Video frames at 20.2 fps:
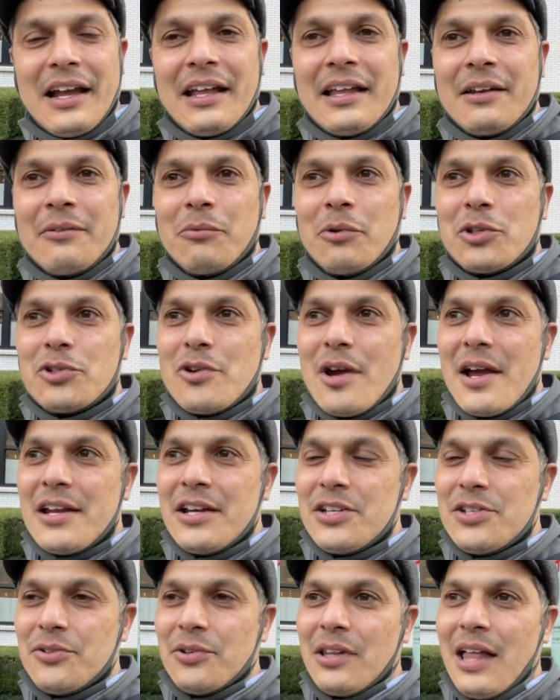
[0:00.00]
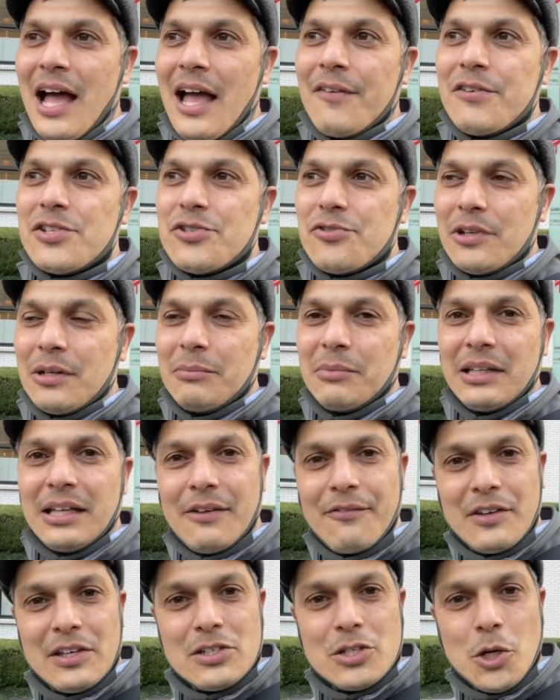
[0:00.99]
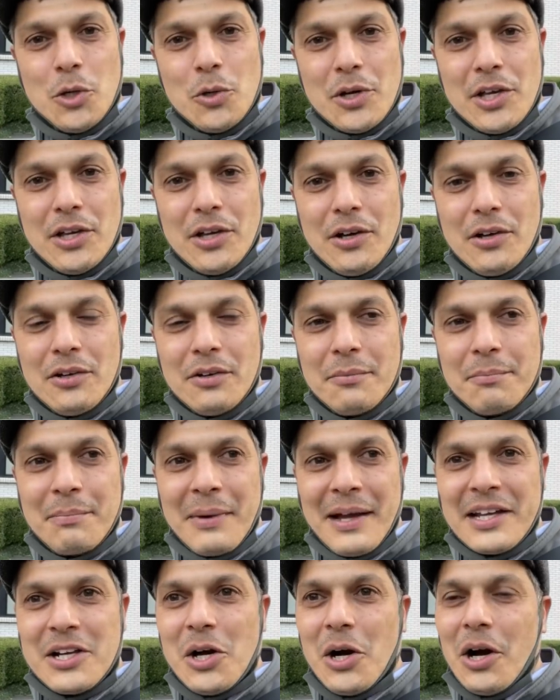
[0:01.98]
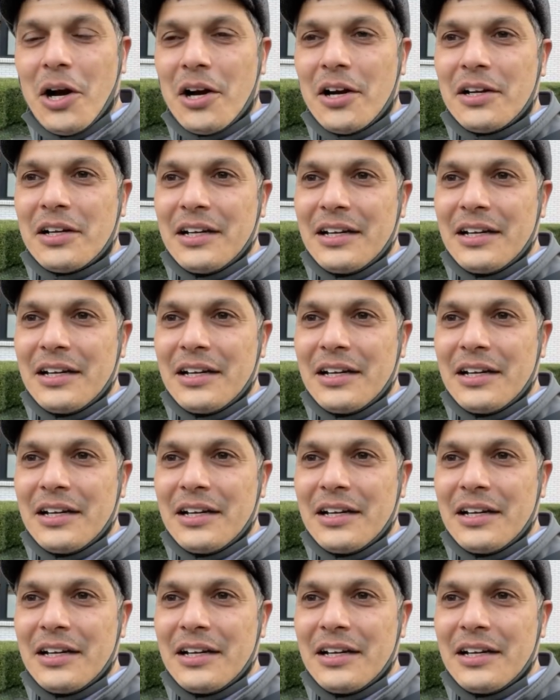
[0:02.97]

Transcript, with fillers: and we'll try to do a live stream leaving Tokyo by car.